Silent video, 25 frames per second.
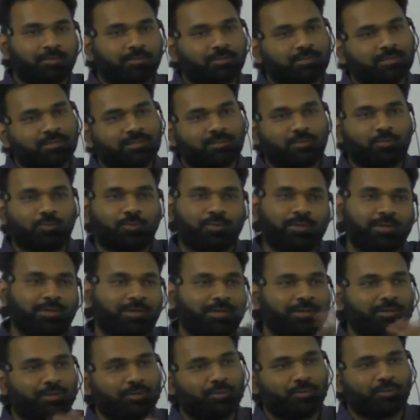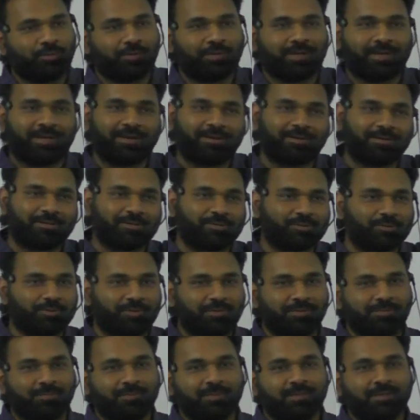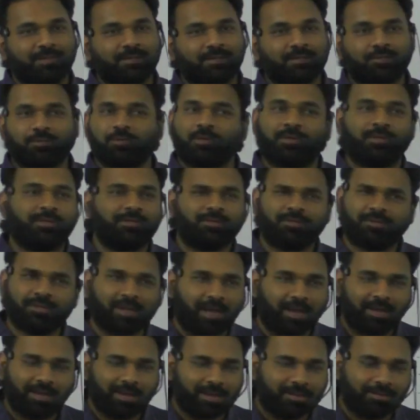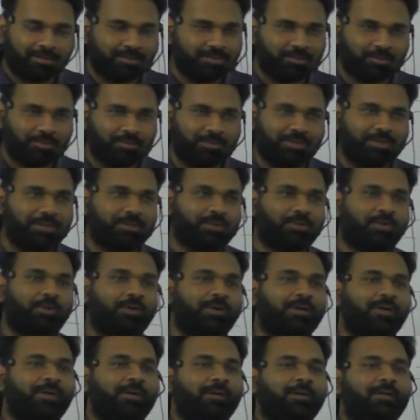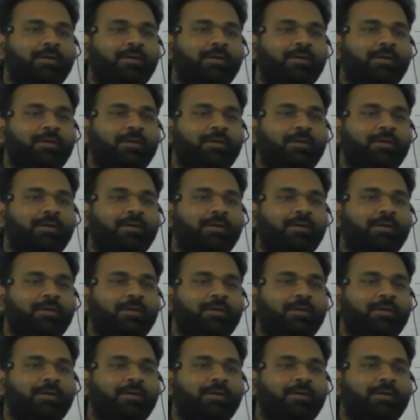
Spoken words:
Just looking at you only I understood. So you need not